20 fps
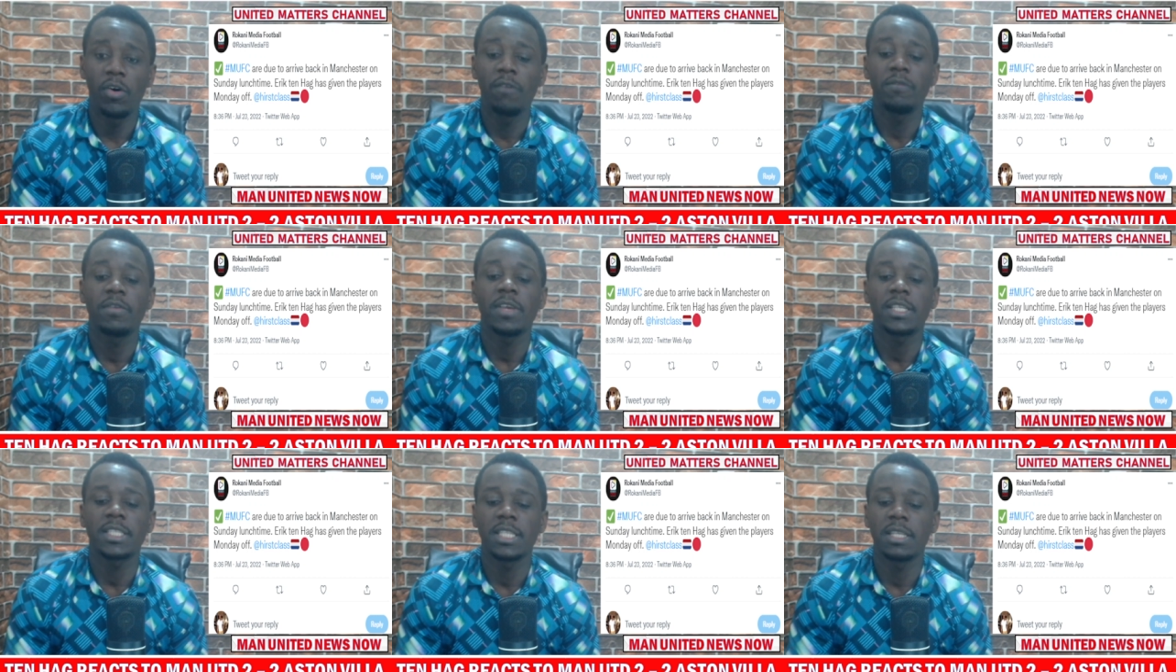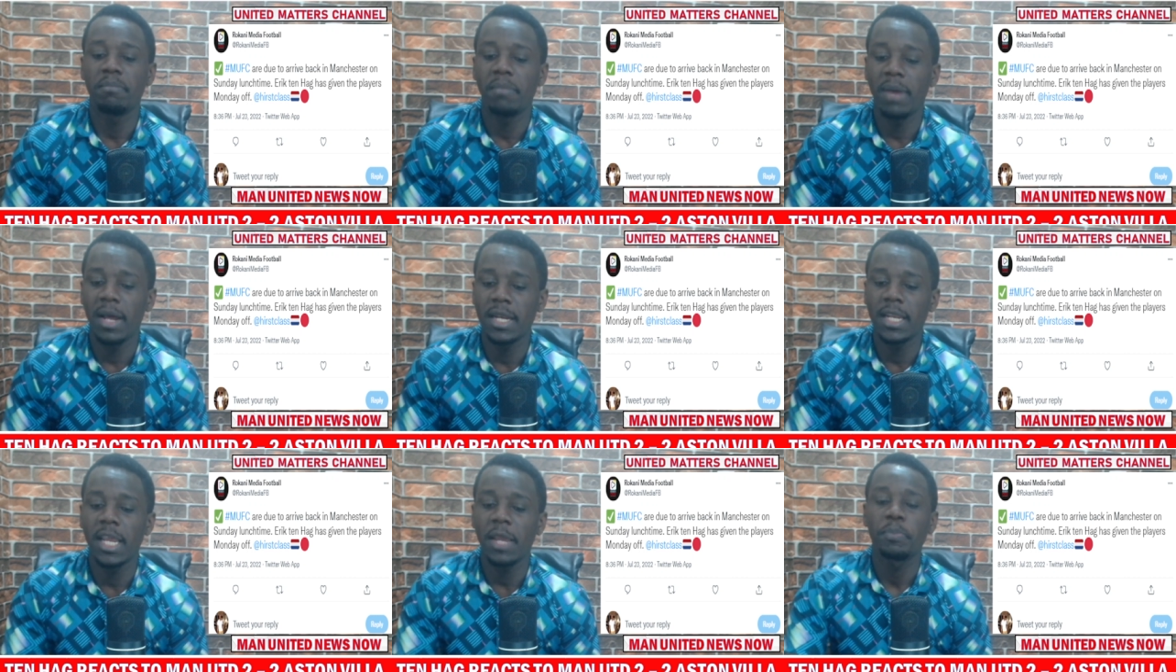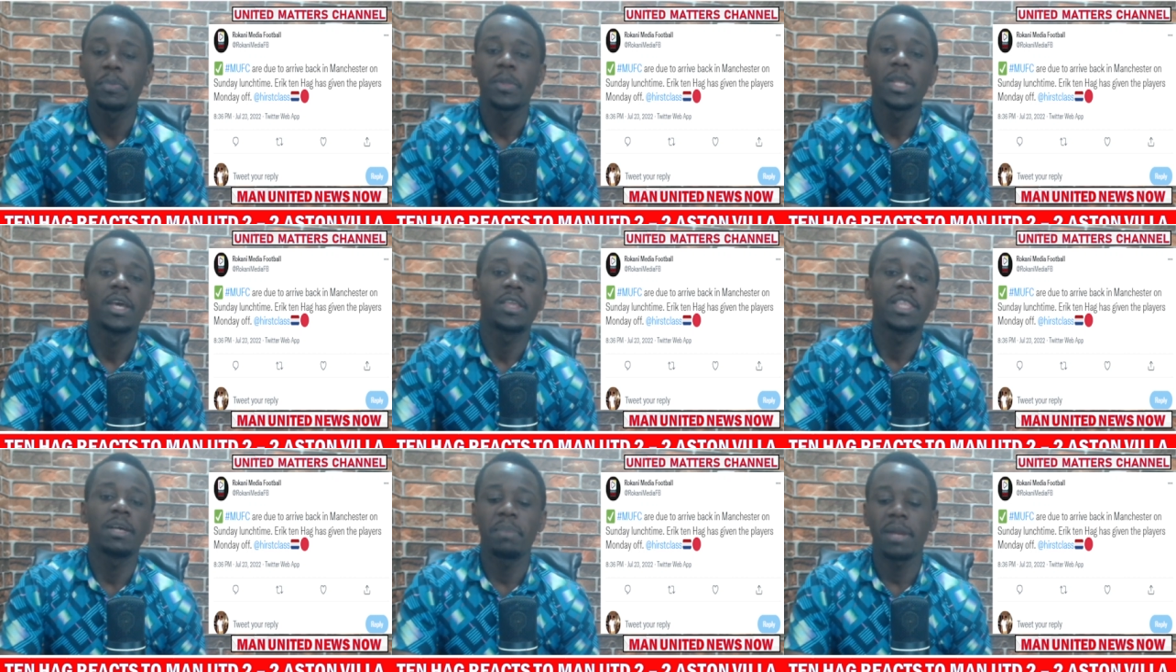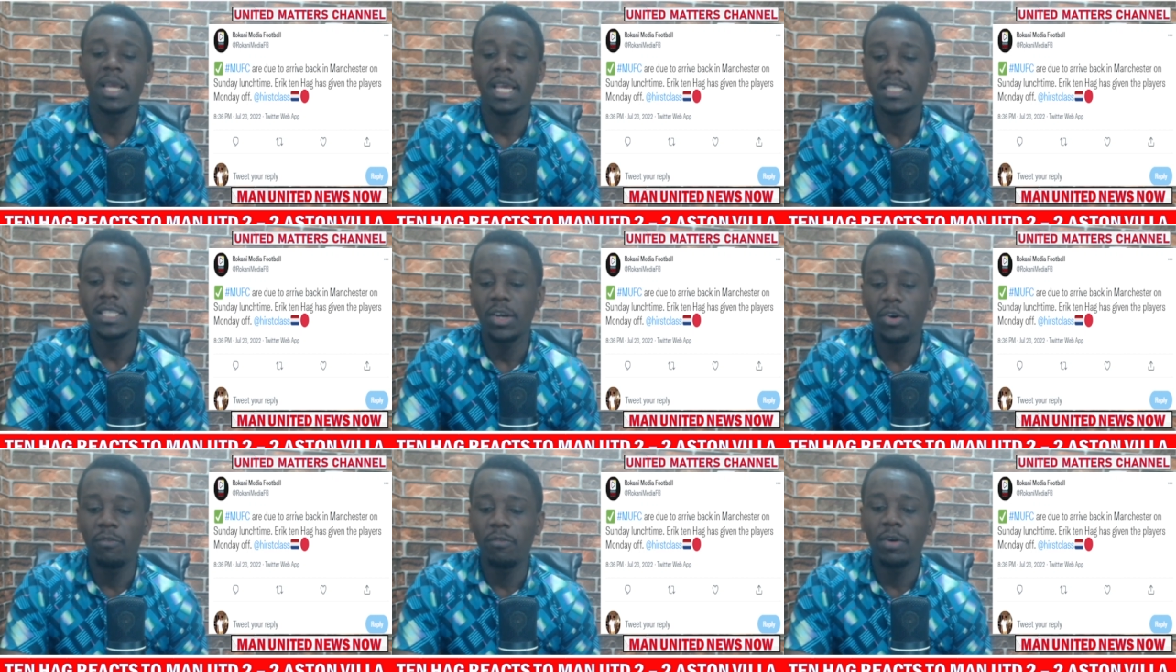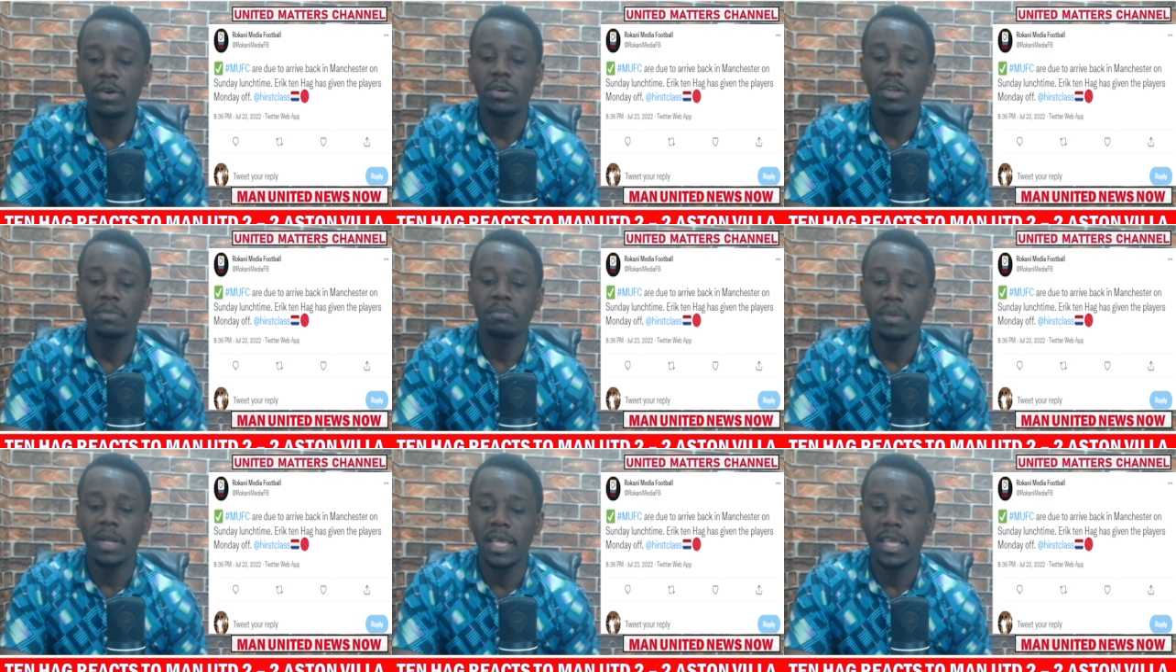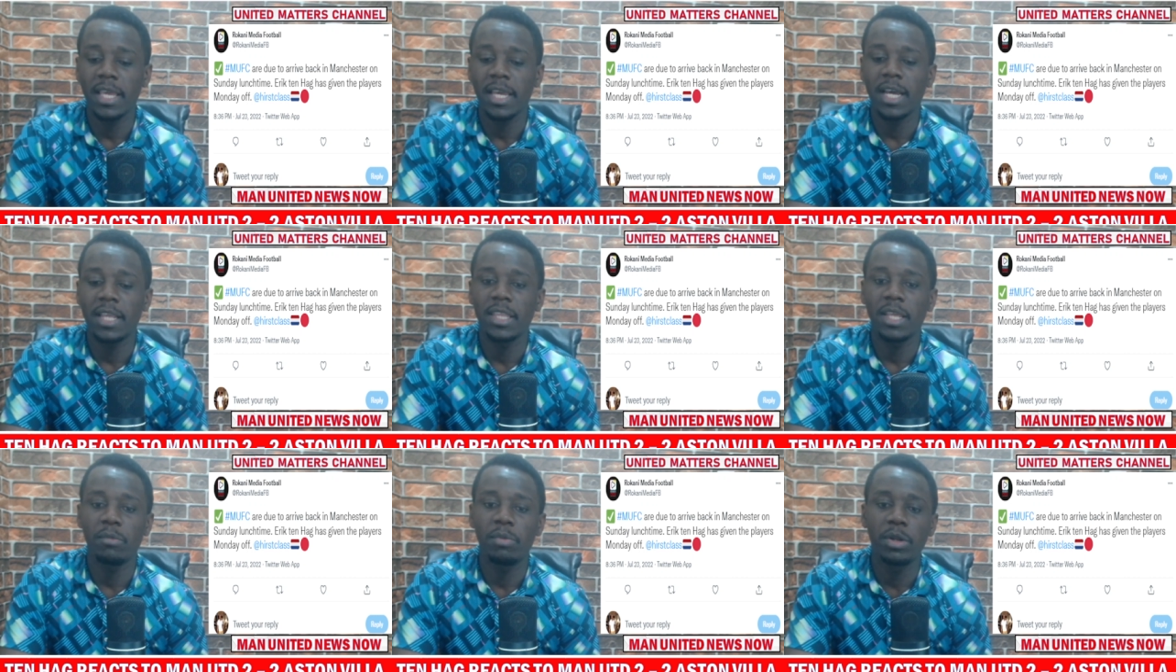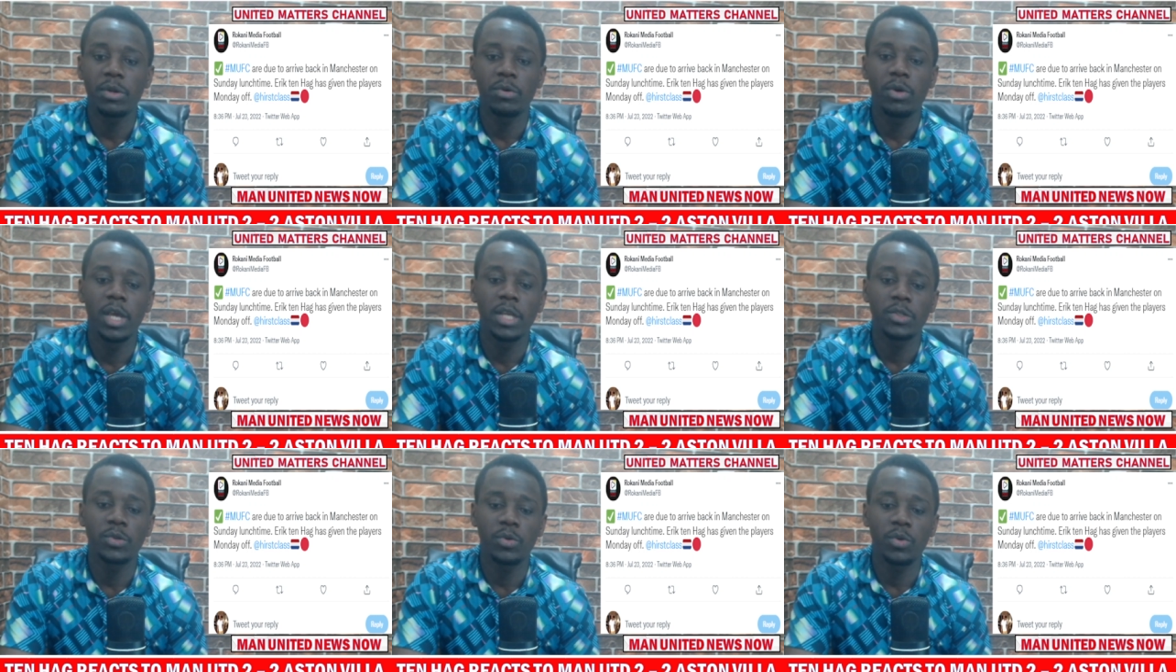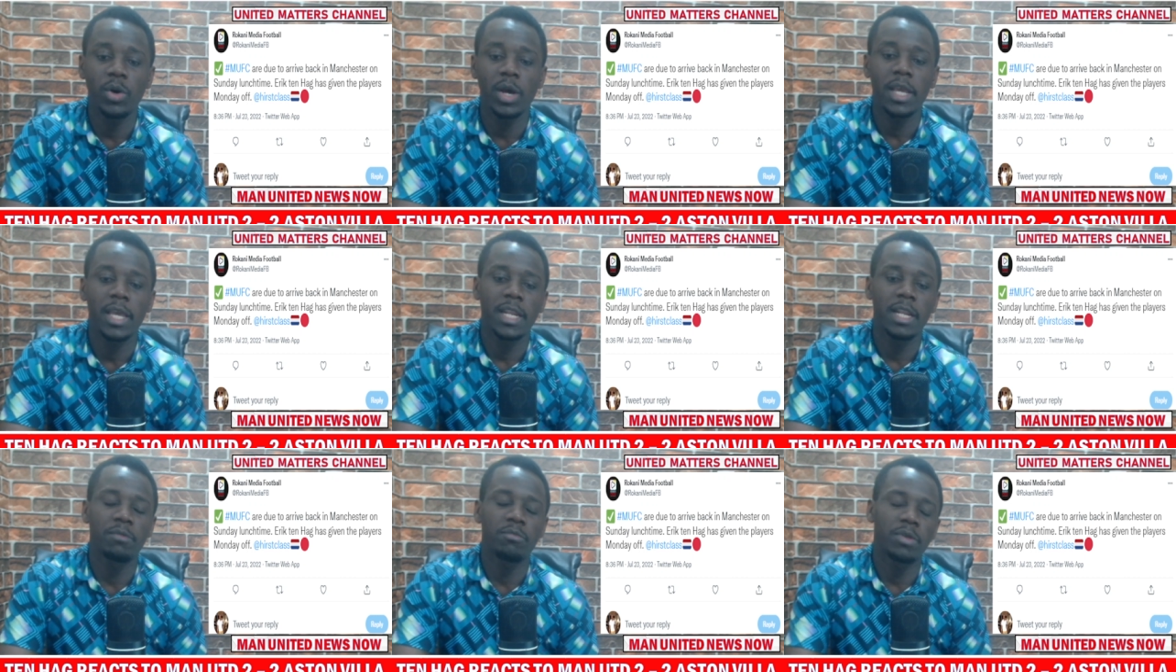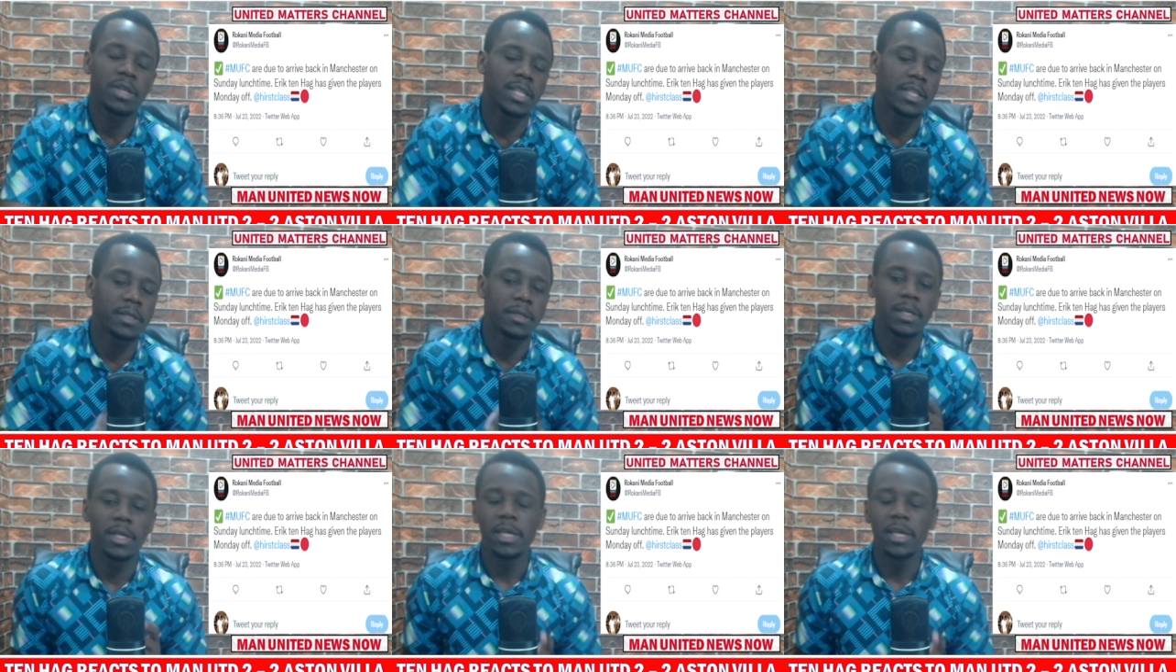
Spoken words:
Obviously, Monday, the players are off and not playing, and they're really going to go ahead and really